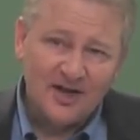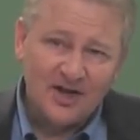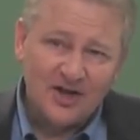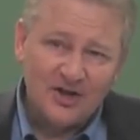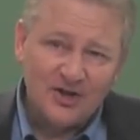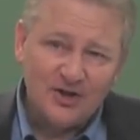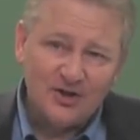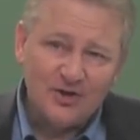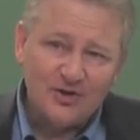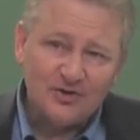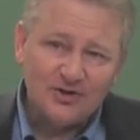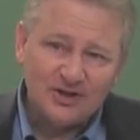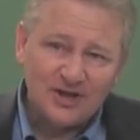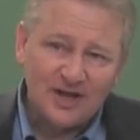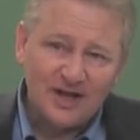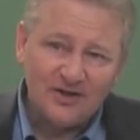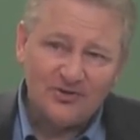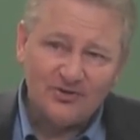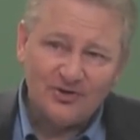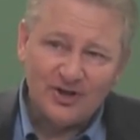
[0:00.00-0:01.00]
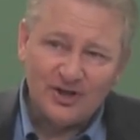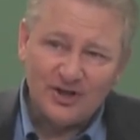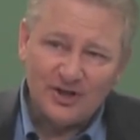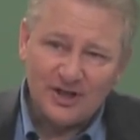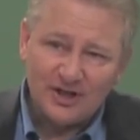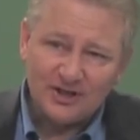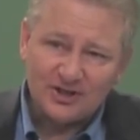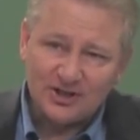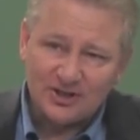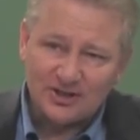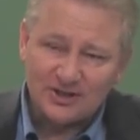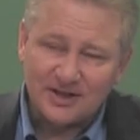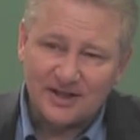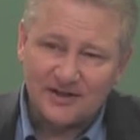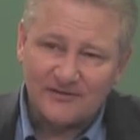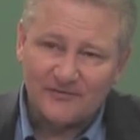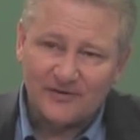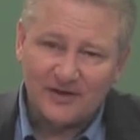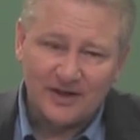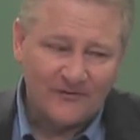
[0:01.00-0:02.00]
You take the
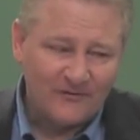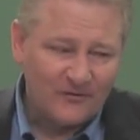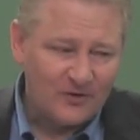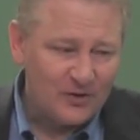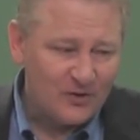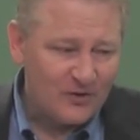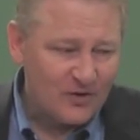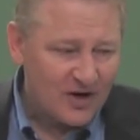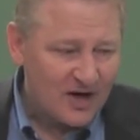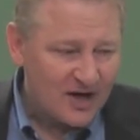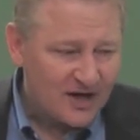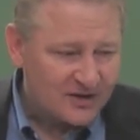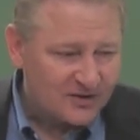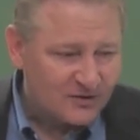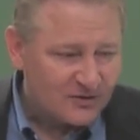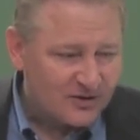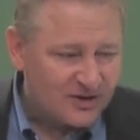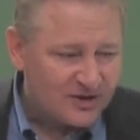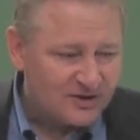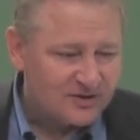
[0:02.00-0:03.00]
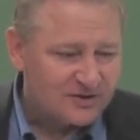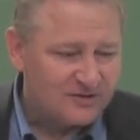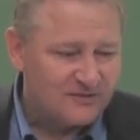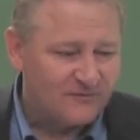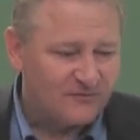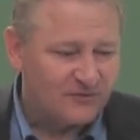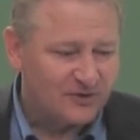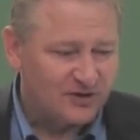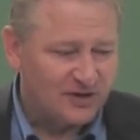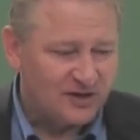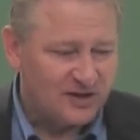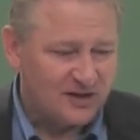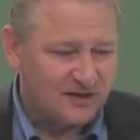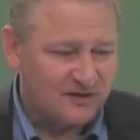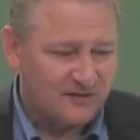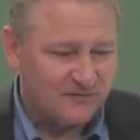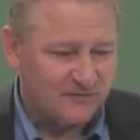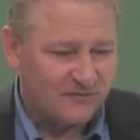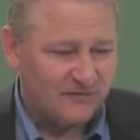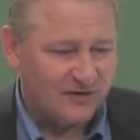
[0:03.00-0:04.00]
initiative if you are going to
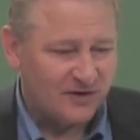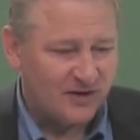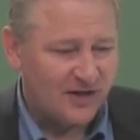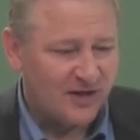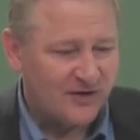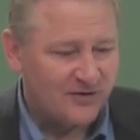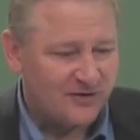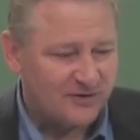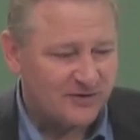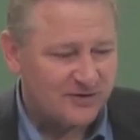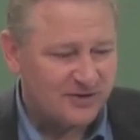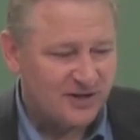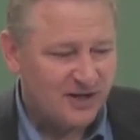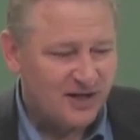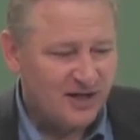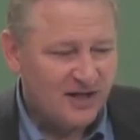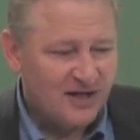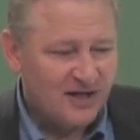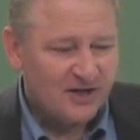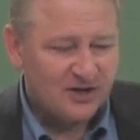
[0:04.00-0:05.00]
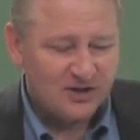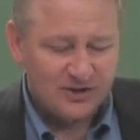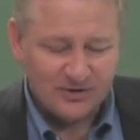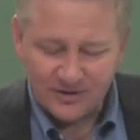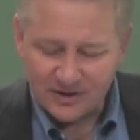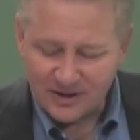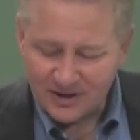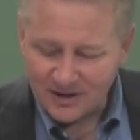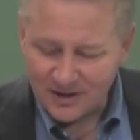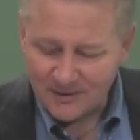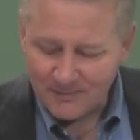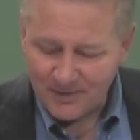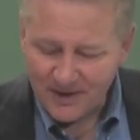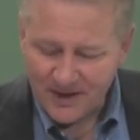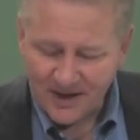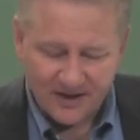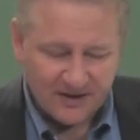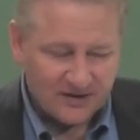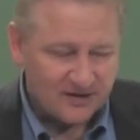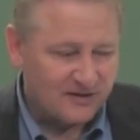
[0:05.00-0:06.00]
forgive others. Do it in the
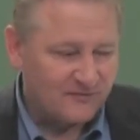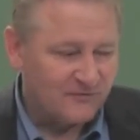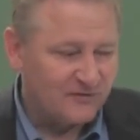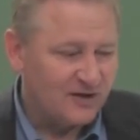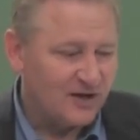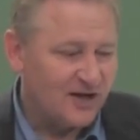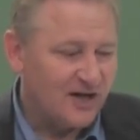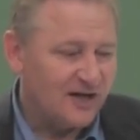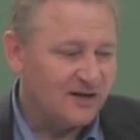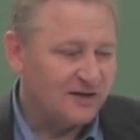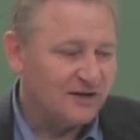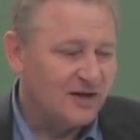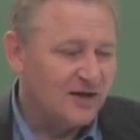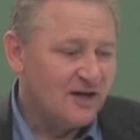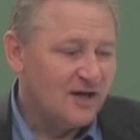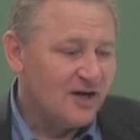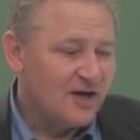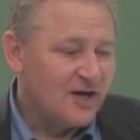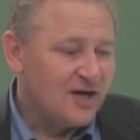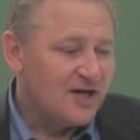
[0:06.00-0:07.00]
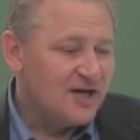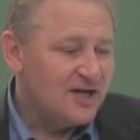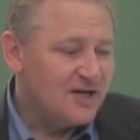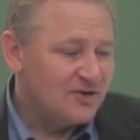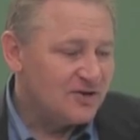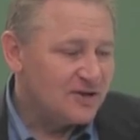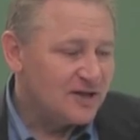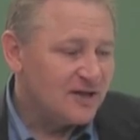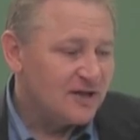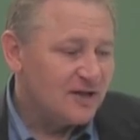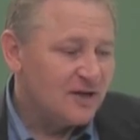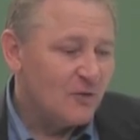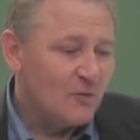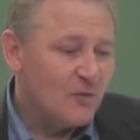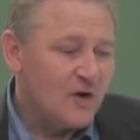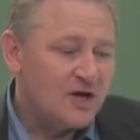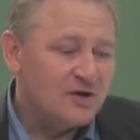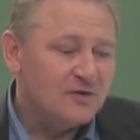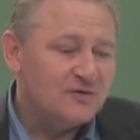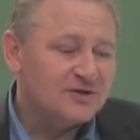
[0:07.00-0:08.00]
pattern of God. He, the
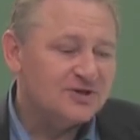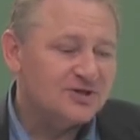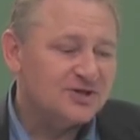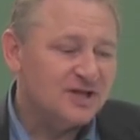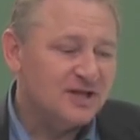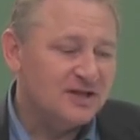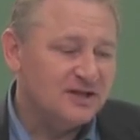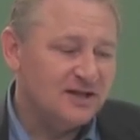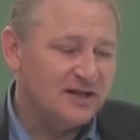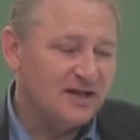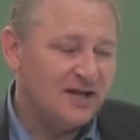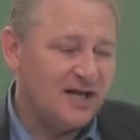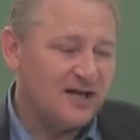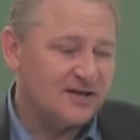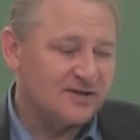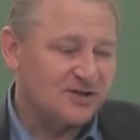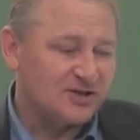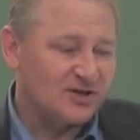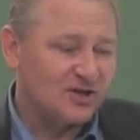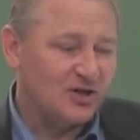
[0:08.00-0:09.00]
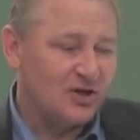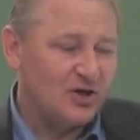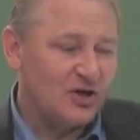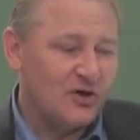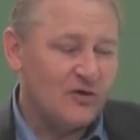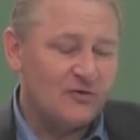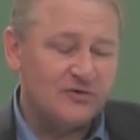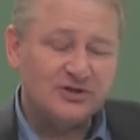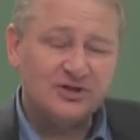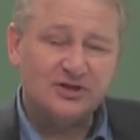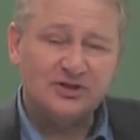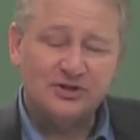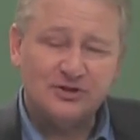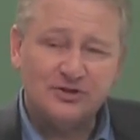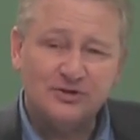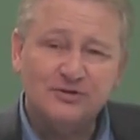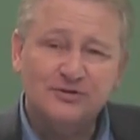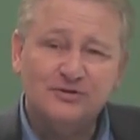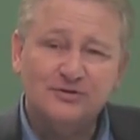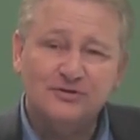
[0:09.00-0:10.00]
one who sinned against, goes
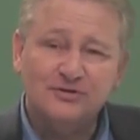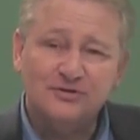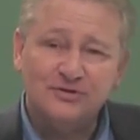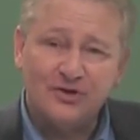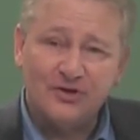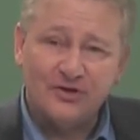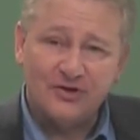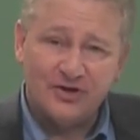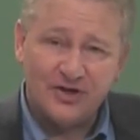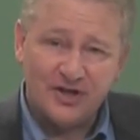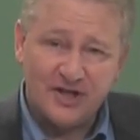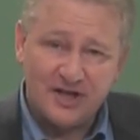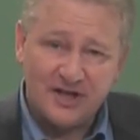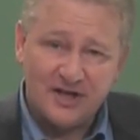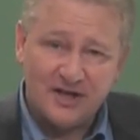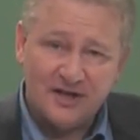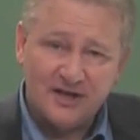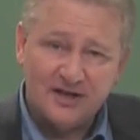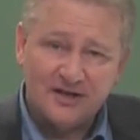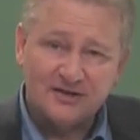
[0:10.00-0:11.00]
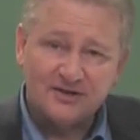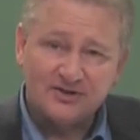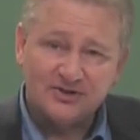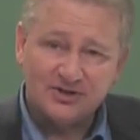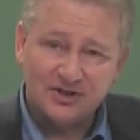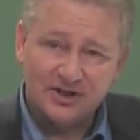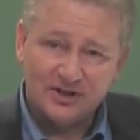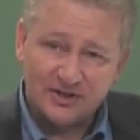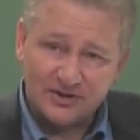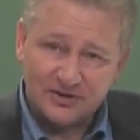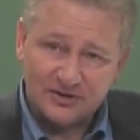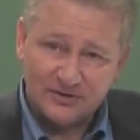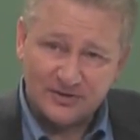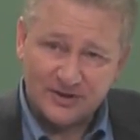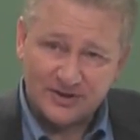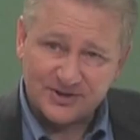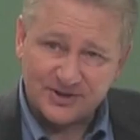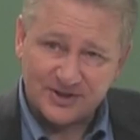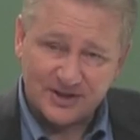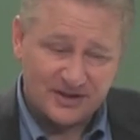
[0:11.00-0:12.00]
to the sinner who
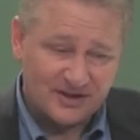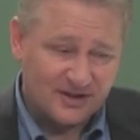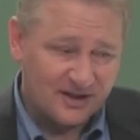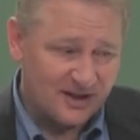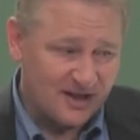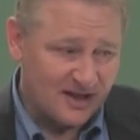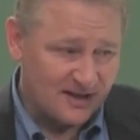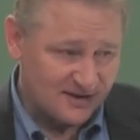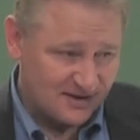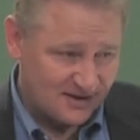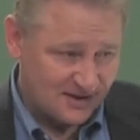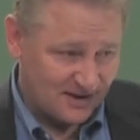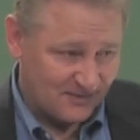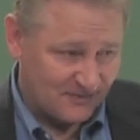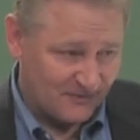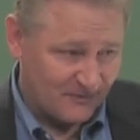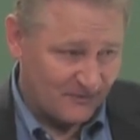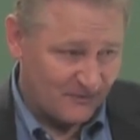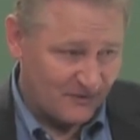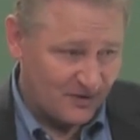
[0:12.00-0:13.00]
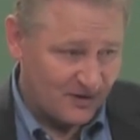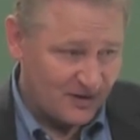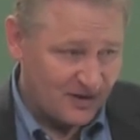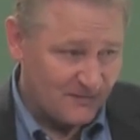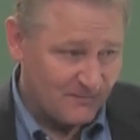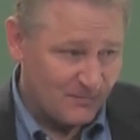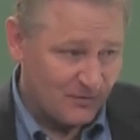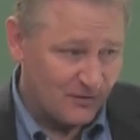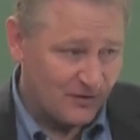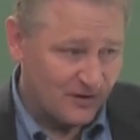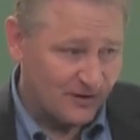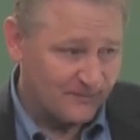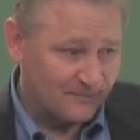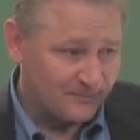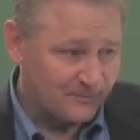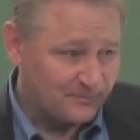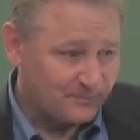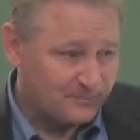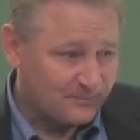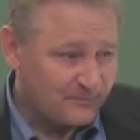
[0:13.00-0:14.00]
has sinned against him. Very important.
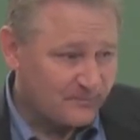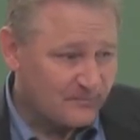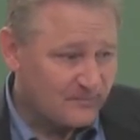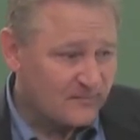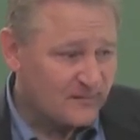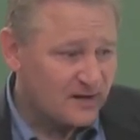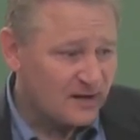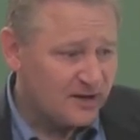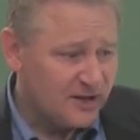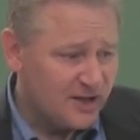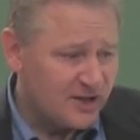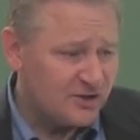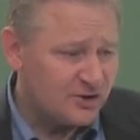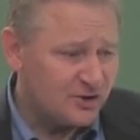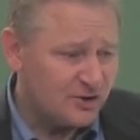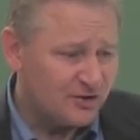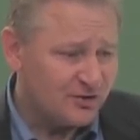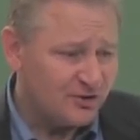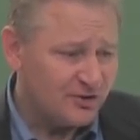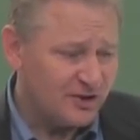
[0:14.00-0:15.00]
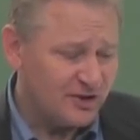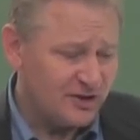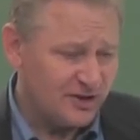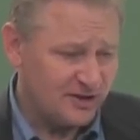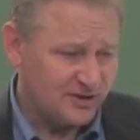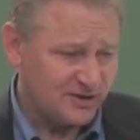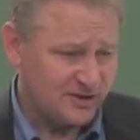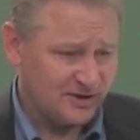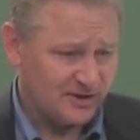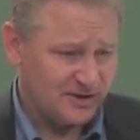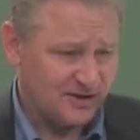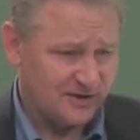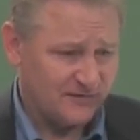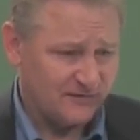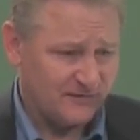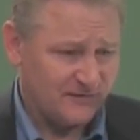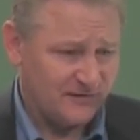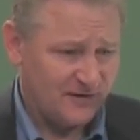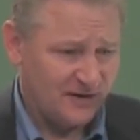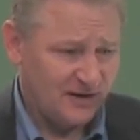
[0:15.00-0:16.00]
He took the
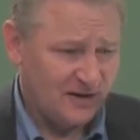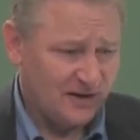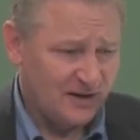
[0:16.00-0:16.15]
initiative.